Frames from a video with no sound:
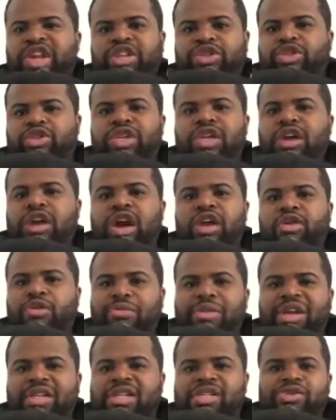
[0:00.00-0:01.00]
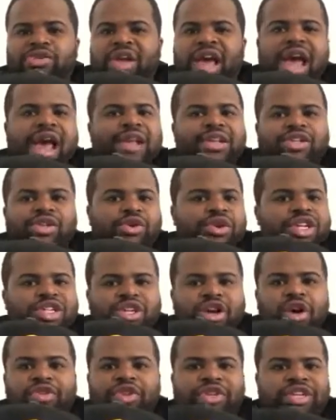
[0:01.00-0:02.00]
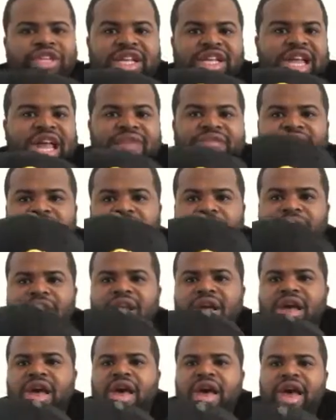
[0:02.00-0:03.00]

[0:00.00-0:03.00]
interesting color mixes on hats. So he saw this and he gave it to me.